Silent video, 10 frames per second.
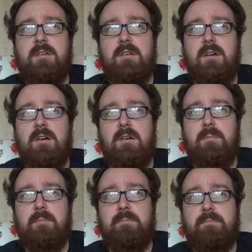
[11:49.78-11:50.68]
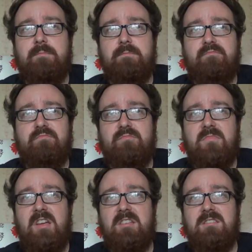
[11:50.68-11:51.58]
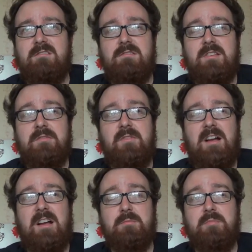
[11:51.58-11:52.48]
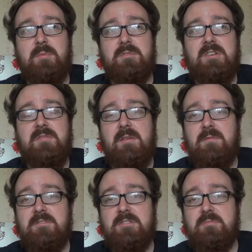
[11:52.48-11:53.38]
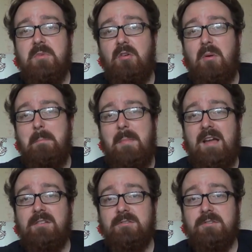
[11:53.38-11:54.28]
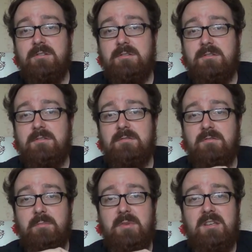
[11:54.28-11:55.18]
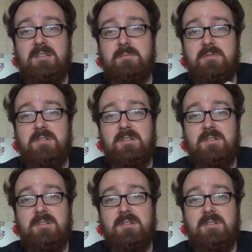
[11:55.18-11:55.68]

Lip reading: And in fact, I'd probably say the emphasis more on mild than medium.